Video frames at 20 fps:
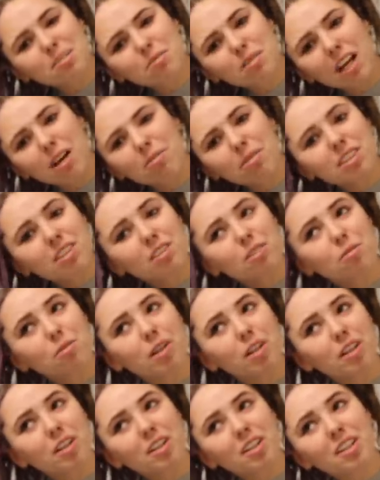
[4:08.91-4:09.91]
That wasn't a
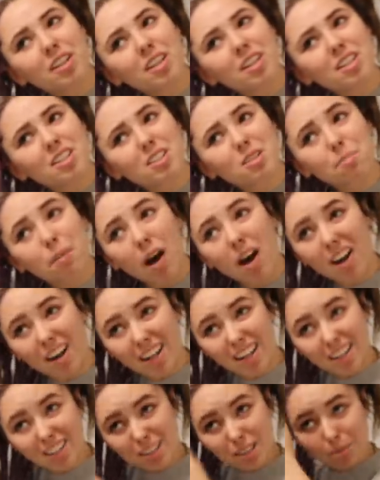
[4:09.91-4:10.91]
word.
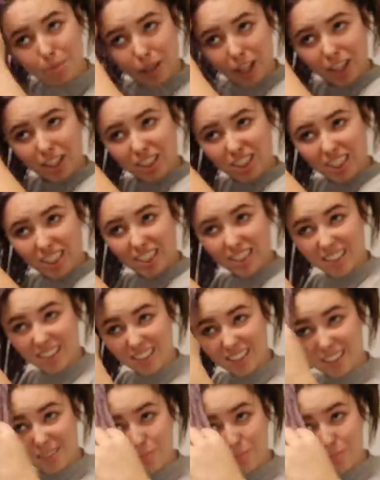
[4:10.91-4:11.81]
Spotty, splotchy,